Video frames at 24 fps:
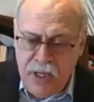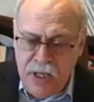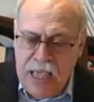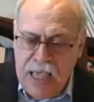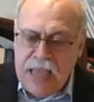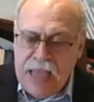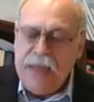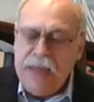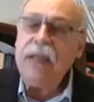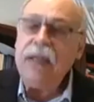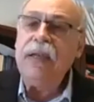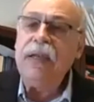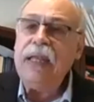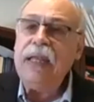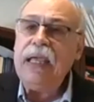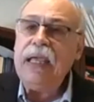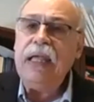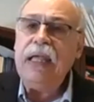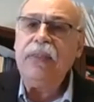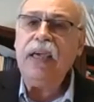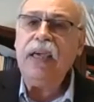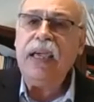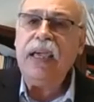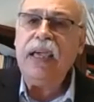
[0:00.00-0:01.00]
And
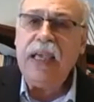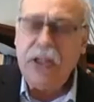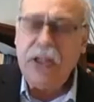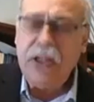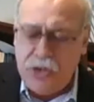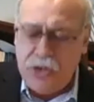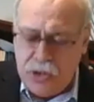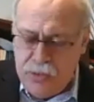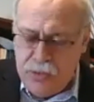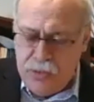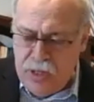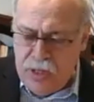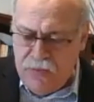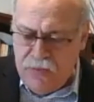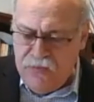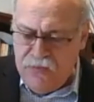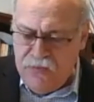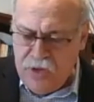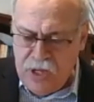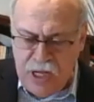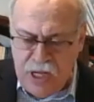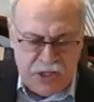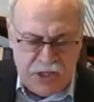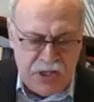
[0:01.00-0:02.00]
indeed, the history of
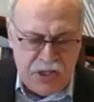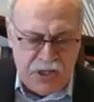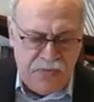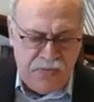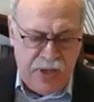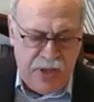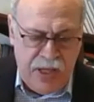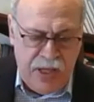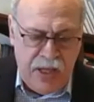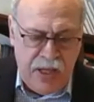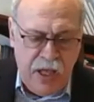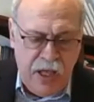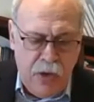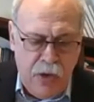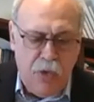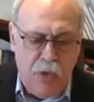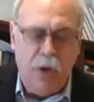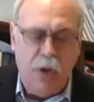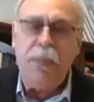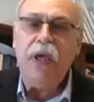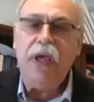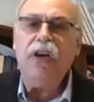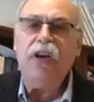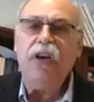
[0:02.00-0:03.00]
philosophy
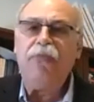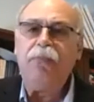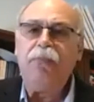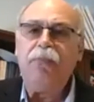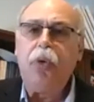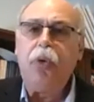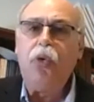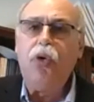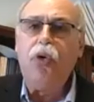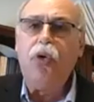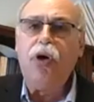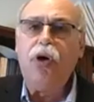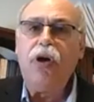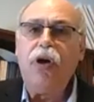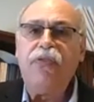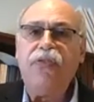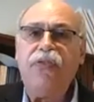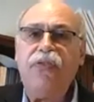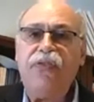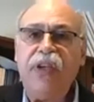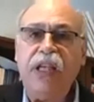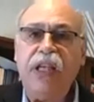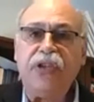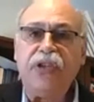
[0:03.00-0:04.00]
would be a poor
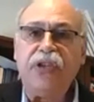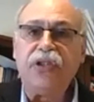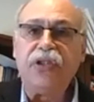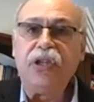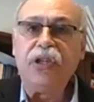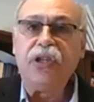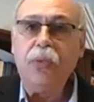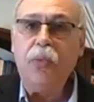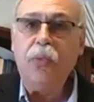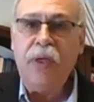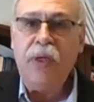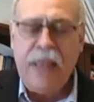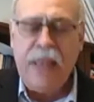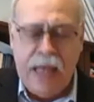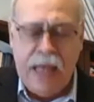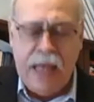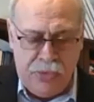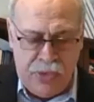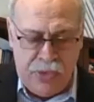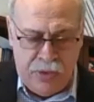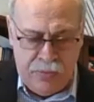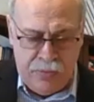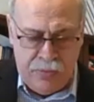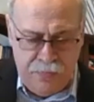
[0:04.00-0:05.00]
feast
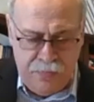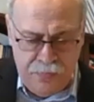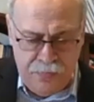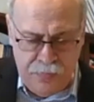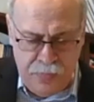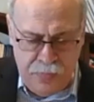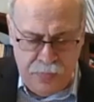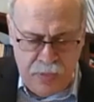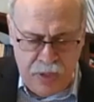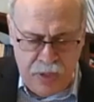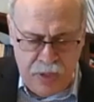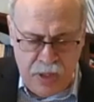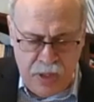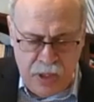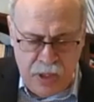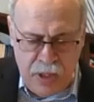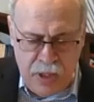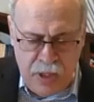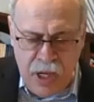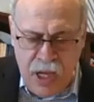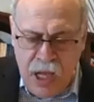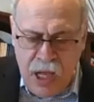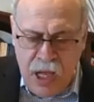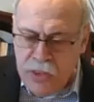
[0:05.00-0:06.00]
without them.
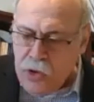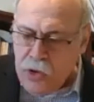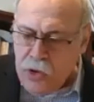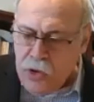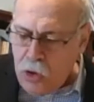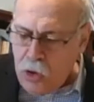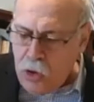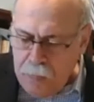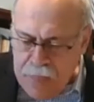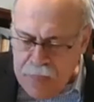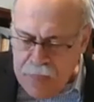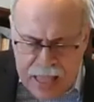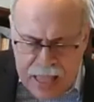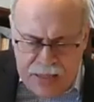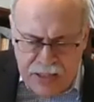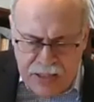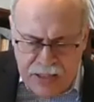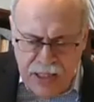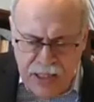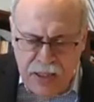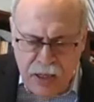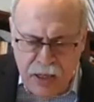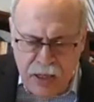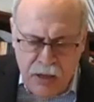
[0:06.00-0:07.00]
The
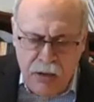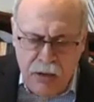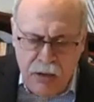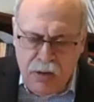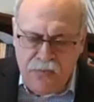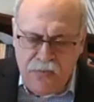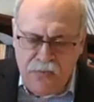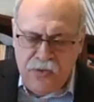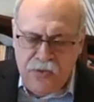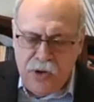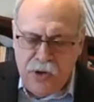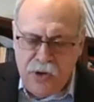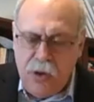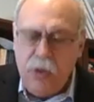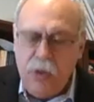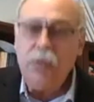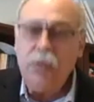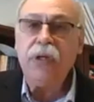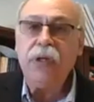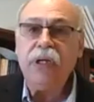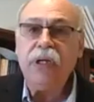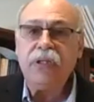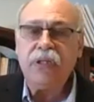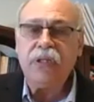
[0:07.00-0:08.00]
romantic hunger for
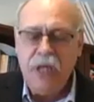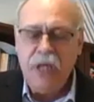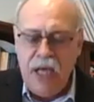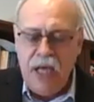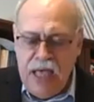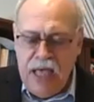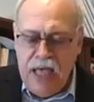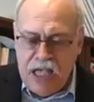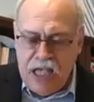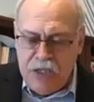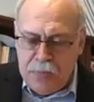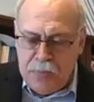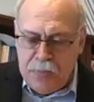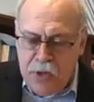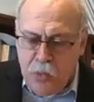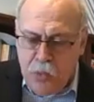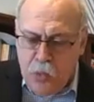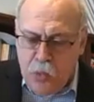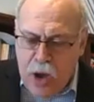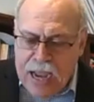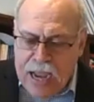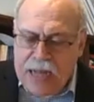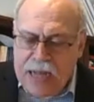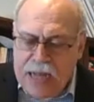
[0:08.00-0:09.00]
wholeness has been
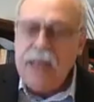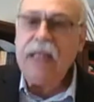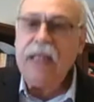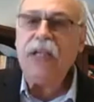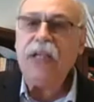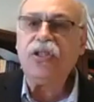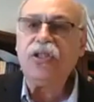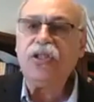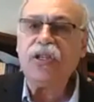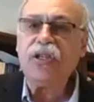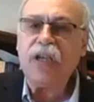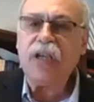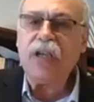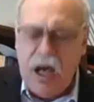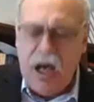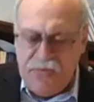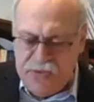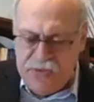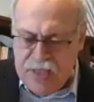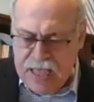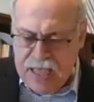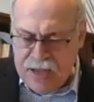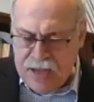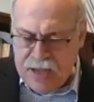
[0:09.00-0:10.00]
widely
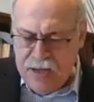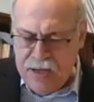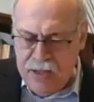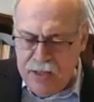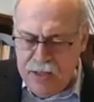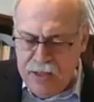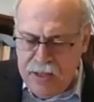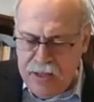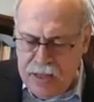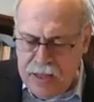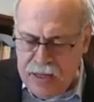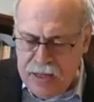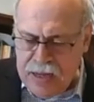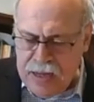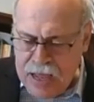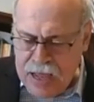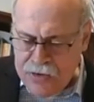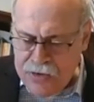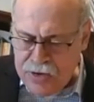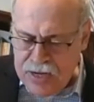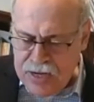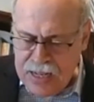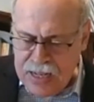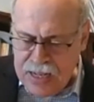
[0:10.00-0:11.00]
scoffed at in
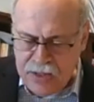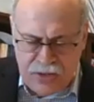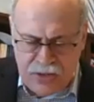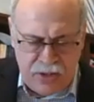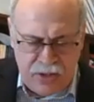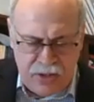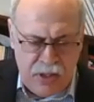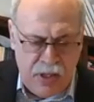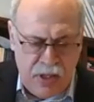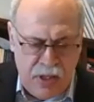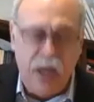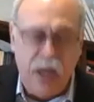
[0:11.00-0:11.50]
latter days.